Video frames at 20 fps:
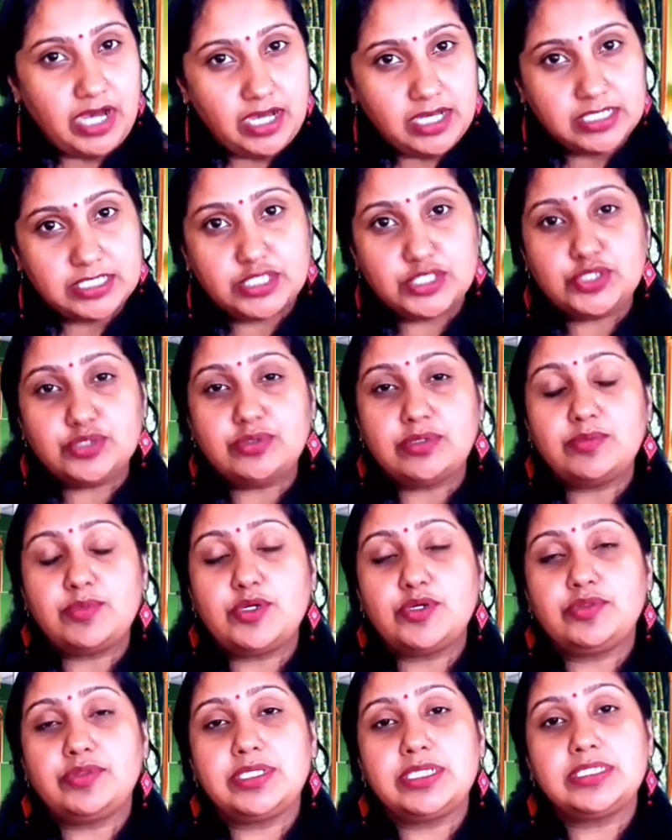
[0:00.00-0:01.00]
asked you
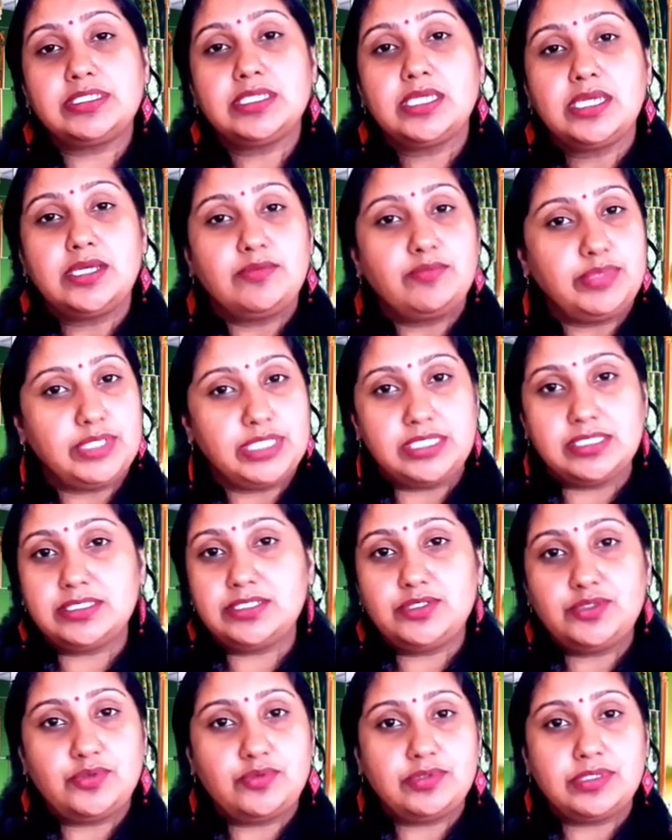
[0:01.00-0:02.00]
about this, please
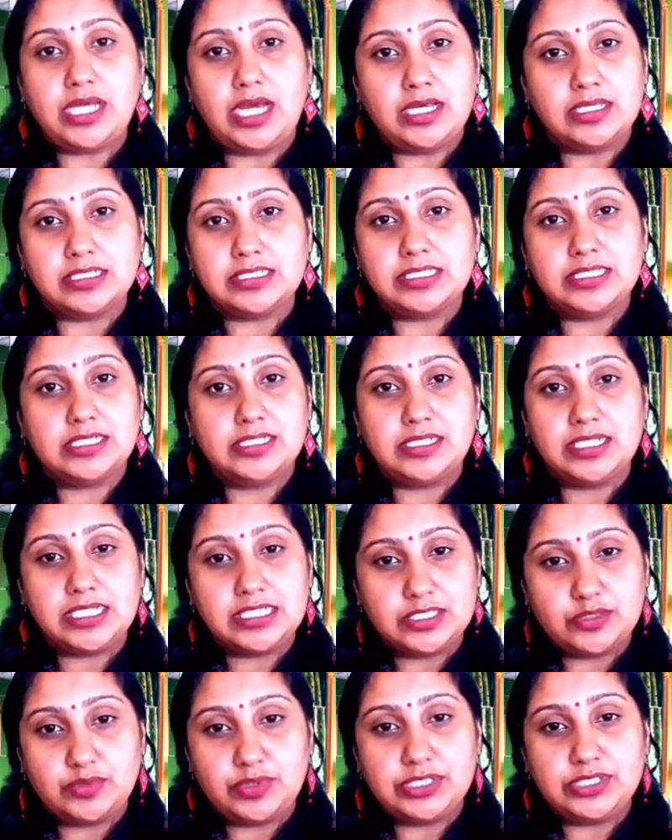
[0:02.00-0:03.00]
don't answer
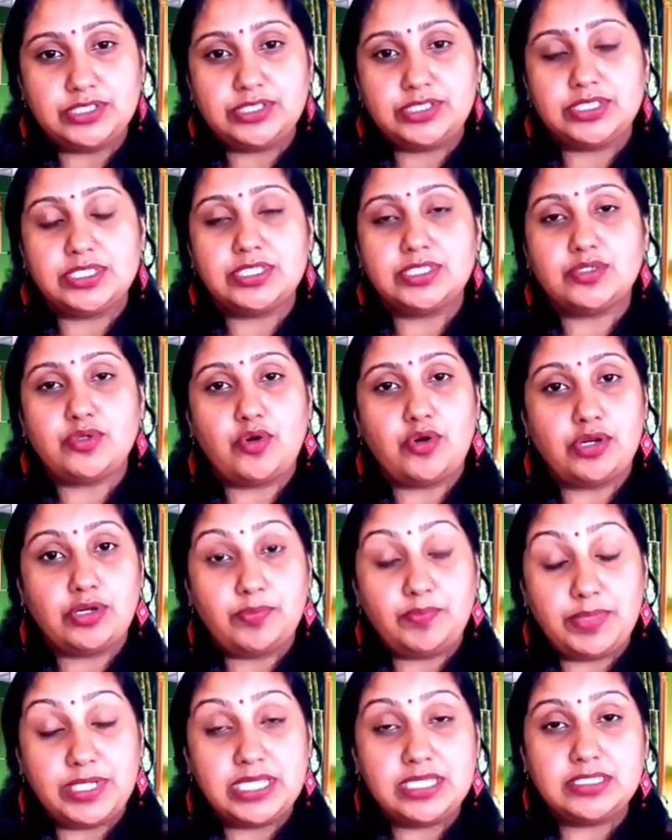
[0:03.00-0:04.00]
these questions, or
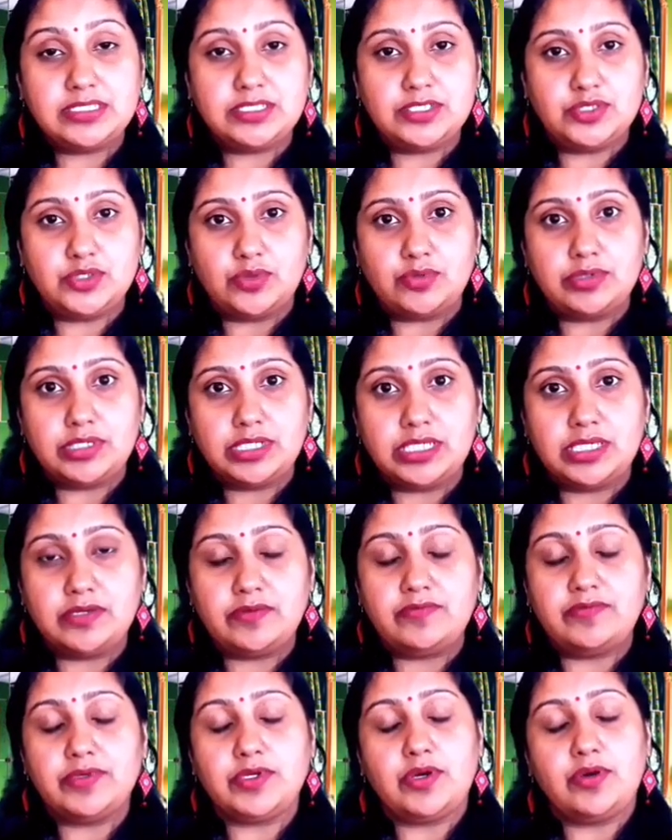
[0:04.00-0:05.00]
please don't
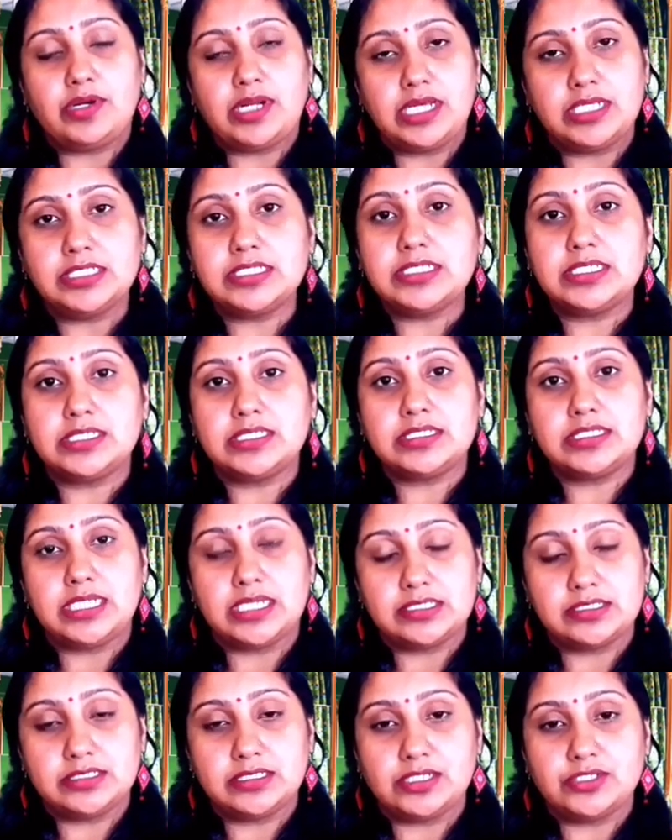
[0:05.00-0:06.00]
give your answers
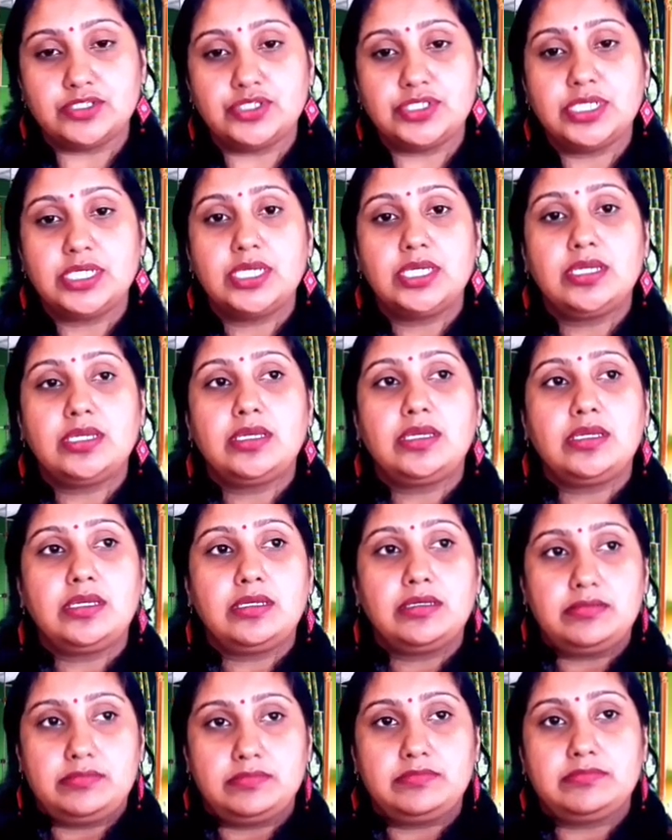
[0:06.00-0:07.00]
as such
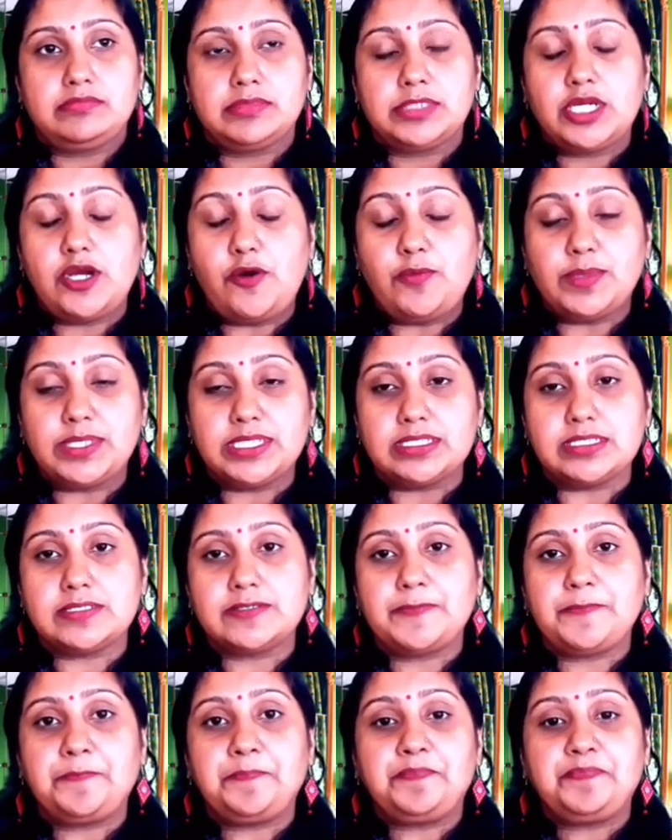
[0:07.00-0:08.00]

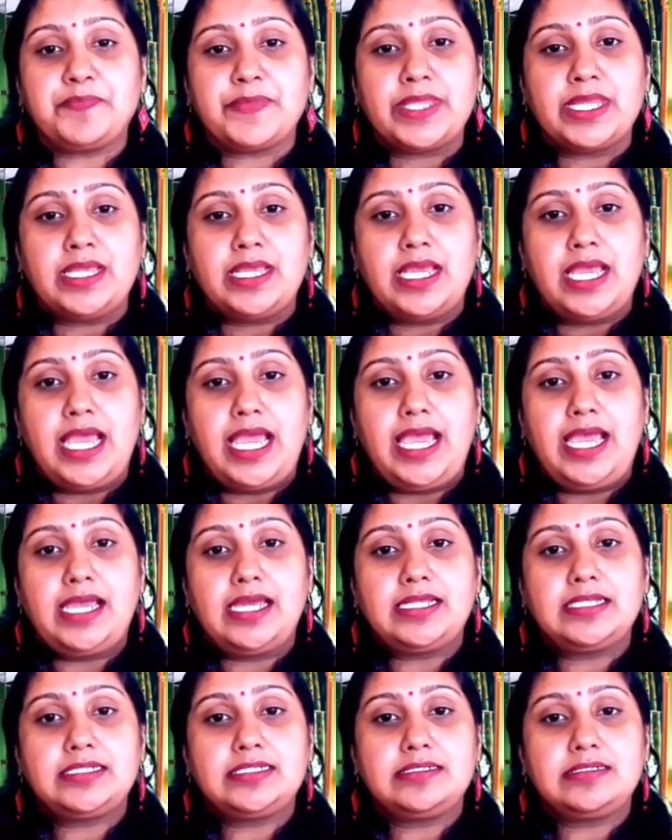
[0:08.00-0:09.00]
comments.
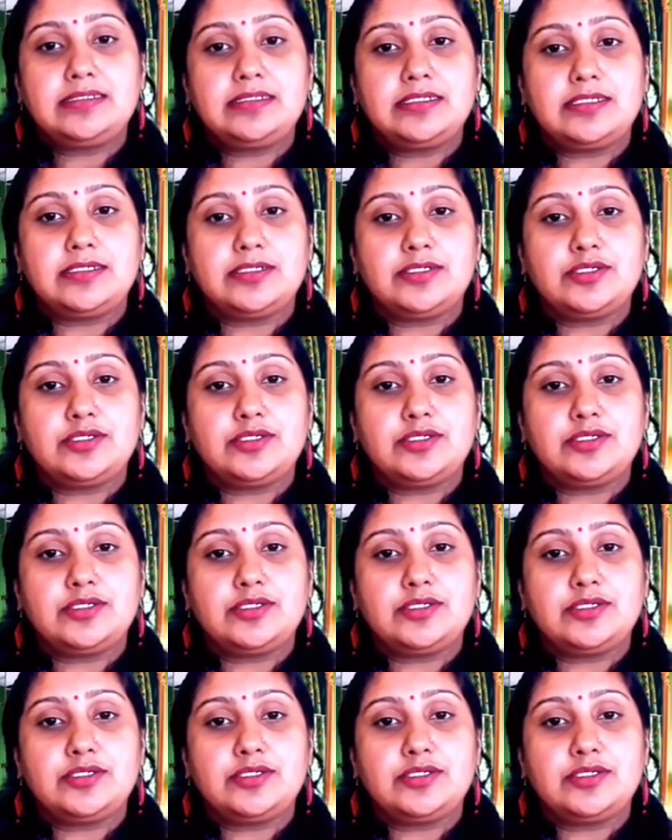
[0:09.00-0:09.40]
And